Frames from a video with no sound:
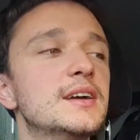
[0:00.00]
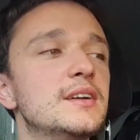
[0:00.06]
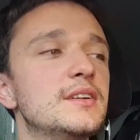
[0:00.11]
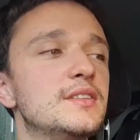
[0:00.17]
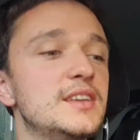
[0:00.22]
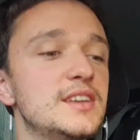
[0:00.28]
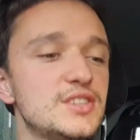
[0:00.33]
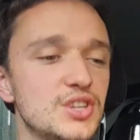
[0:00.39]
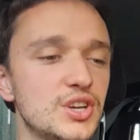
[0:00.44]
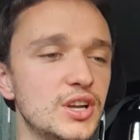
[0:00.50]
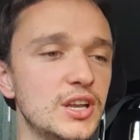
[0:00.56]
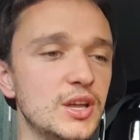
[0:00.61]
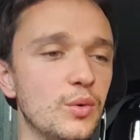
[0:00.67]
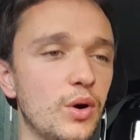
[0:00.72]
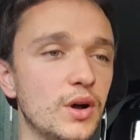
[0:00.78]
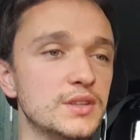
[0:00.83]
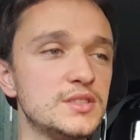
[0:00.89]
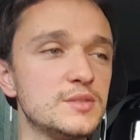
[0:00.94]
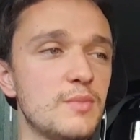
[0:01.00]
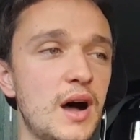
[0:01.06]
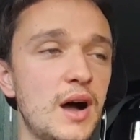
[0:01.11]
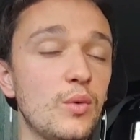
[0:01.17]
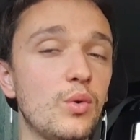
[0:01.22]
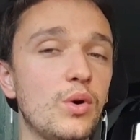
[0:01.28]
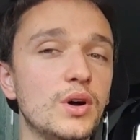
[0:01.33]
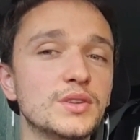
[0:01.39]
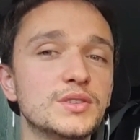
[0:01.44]
These early ones, Mark
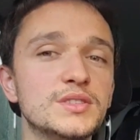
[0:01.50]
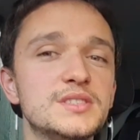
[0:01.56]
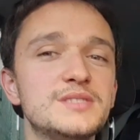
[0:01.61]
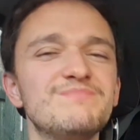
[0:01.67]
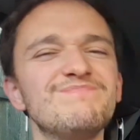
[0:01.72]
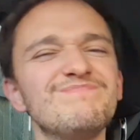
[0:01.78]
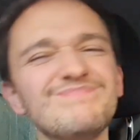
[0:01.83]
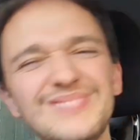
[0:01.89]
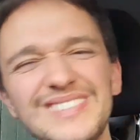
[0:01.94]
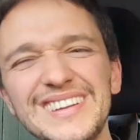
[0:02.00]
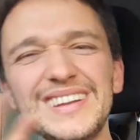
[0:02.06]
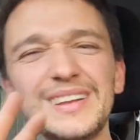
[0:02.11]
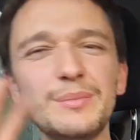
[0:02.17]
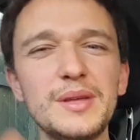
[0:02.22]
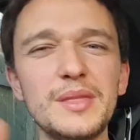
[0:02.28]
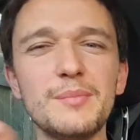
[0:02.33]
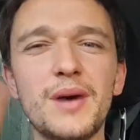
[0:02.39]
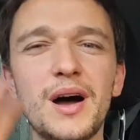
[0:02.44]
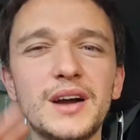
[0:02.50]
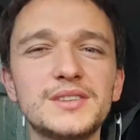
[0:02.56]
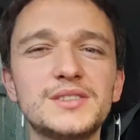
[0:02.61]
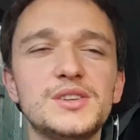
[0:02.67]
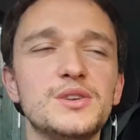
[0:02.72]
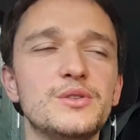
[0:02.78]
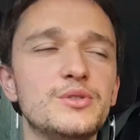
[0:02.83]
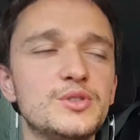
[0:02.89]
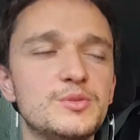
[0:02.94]
1s, a little bit Mark
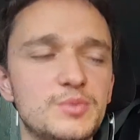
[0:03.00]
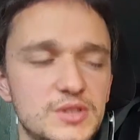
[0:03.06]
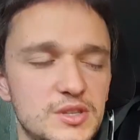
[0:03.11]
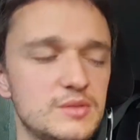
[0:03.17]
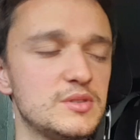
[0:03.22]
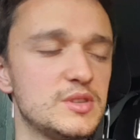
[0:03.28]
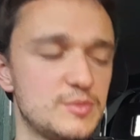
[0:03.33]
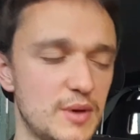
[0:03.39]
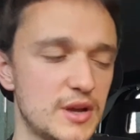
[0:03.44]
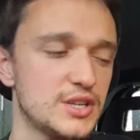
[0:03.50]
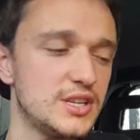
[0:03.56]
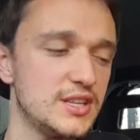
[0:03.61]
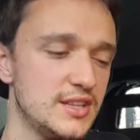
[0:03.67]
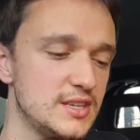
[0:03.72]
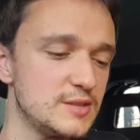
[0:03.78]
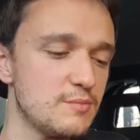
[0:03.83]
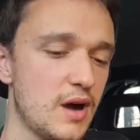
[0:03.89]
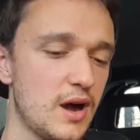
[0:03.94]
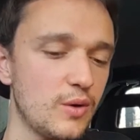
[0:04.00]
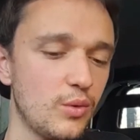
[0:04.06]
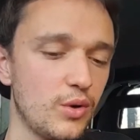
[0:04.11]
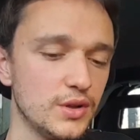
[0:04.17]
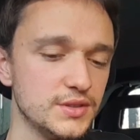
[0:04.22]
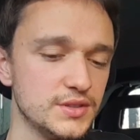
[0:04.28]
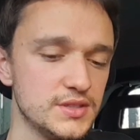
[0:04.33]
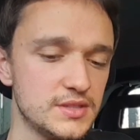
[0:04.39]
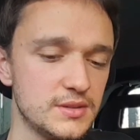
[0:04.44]
2s, but especially these Mark
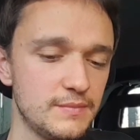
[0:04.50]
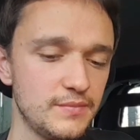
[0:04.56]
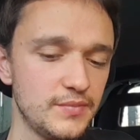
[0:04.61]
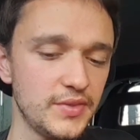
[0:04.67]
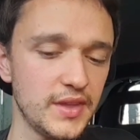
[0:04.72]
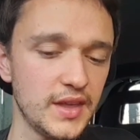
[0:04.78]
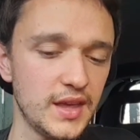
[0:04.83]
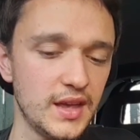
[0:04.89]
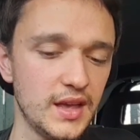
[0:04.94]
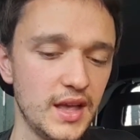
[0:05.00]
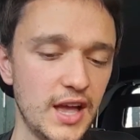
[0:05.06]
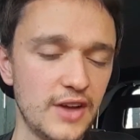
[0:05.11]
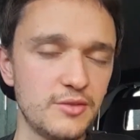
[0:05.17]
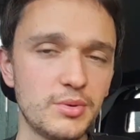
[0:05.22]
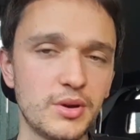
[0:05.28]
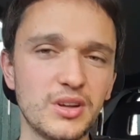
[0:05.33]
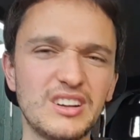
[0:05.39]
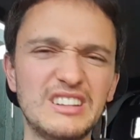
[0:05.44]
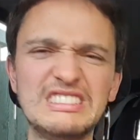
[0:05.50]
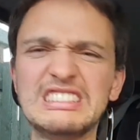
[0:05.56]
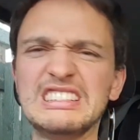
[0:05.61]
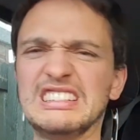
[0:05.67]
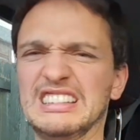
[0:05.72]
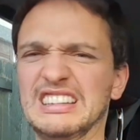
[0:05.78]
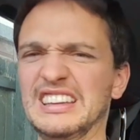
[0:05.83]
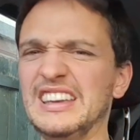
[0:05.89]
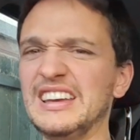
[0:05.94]
1s, everybody goes,
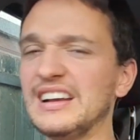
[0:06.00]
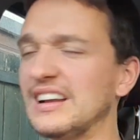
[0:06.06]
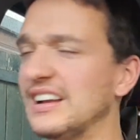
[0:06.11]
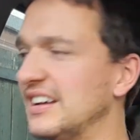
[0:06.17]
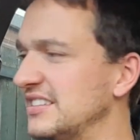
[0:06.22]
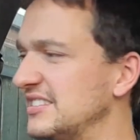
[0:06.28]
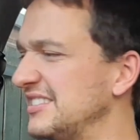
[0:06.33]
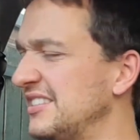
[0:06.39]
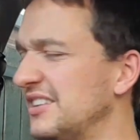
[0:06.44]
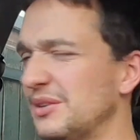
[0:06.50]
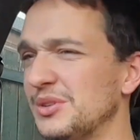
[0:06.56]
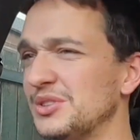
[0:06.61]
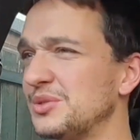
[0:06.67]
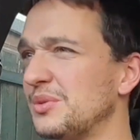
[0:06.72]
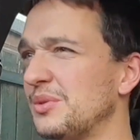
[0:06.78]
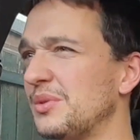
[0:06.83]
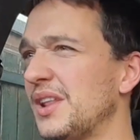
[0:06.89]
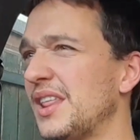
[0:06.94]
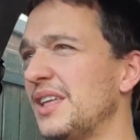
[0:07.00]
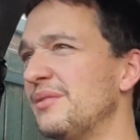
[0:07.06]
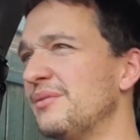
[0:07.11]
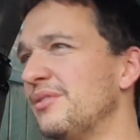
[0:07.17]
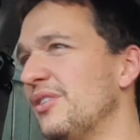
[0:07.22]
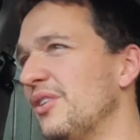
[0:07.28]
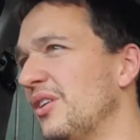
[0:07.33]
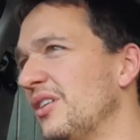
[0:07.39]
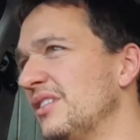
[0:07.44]
ugh, A-Class, oh, what do you want one of them
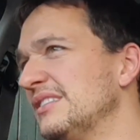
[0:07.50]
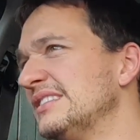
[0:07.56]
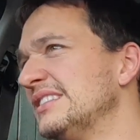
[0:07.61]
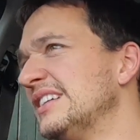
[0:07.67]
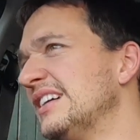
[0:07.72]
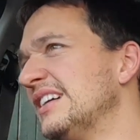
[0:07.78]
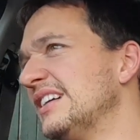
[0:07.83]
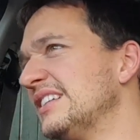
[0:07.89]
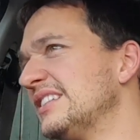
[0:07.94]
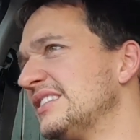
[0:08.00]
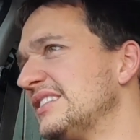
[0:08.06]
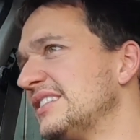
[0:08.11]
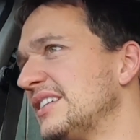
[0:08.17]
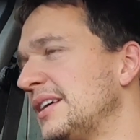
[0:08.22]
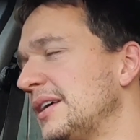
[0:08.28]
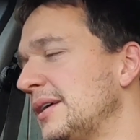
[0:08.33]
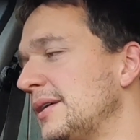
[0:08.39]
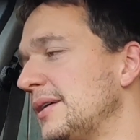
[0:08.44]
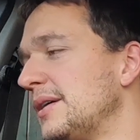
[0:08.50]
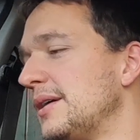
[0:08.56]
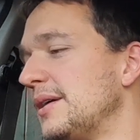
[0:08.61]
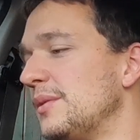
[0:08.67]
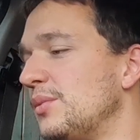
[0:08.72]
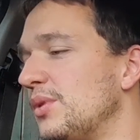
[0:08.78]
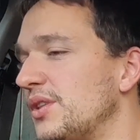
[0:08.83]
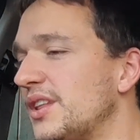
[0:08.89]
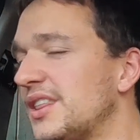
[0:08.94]
for? Ugh.
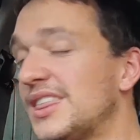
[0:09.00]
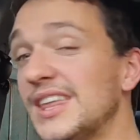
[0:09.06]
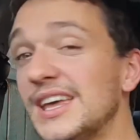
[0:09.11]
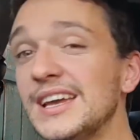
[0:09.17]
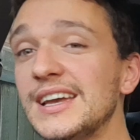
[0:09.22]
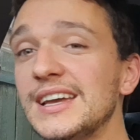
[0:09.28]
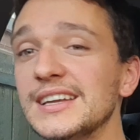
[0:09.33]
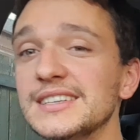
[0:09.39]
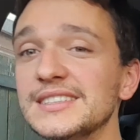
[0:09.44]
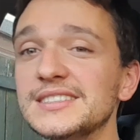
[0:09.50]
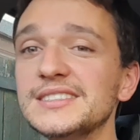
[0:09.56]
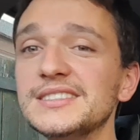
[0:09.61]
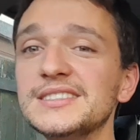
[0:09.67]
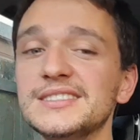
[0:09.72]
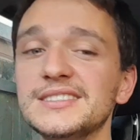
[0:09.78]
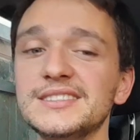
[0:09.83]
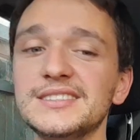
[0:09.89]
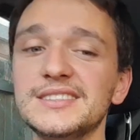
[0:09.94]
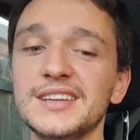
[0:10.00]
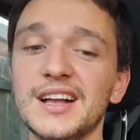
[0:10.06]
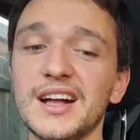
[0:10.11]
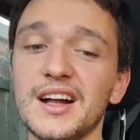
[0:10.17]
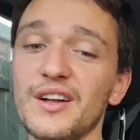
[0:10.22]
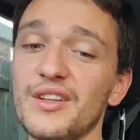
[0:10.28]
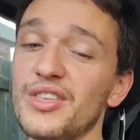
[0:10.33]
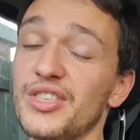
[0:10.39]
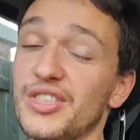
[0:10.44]
Well, the thing is,
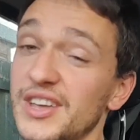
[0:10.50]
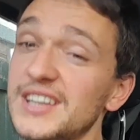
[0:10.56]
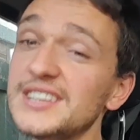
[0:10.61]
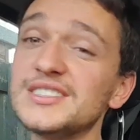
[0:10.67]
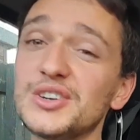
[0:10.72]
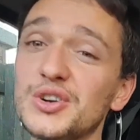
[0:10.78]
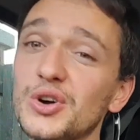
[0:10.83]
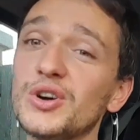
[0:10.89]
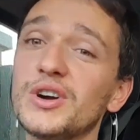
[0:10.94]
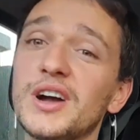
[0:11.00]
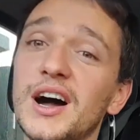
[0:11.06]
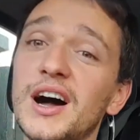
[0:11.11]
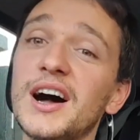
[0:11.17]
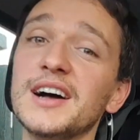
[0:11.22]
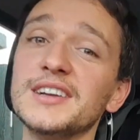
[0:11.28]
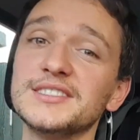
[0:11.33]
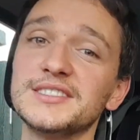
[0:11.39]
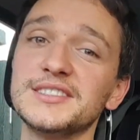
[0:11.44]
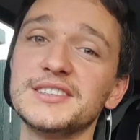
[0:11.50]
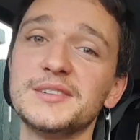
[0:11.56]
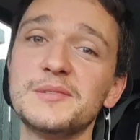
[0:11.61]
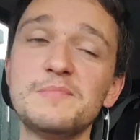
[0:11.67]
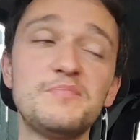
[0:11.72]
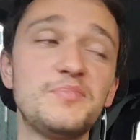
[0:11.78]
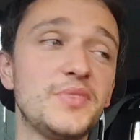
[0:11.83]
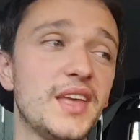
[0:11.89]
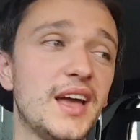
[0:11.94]
these are good cars,
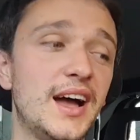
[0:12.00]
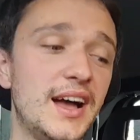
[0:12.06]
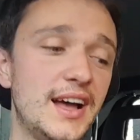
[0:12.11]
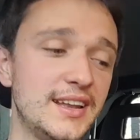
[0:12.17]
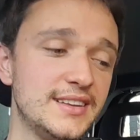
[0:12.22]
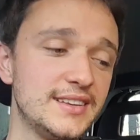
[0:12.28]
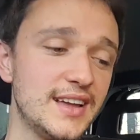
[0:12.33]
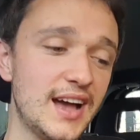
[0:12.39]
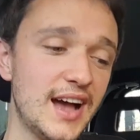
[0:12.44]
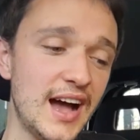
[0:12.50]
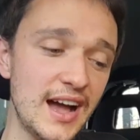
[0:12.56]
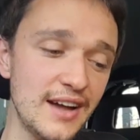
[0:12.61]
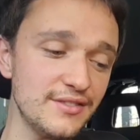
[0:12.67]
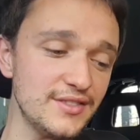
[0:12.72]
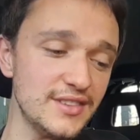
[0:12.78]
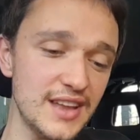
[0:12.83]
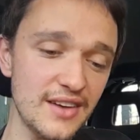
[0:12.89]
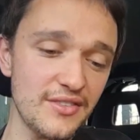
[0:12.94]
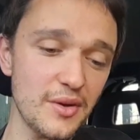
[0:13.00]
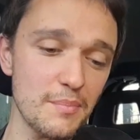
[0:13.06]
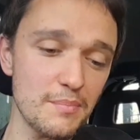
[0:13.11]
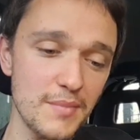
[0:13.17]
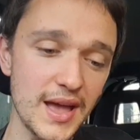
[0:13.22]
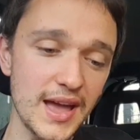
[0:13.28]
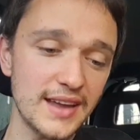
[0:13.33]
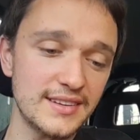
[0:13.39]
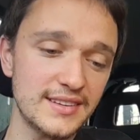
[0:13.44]
and I've never
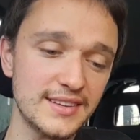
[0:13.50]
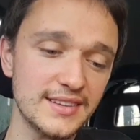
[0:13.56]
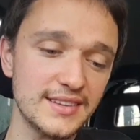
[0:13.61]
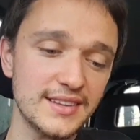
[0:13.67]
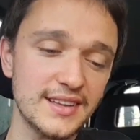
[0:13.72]
met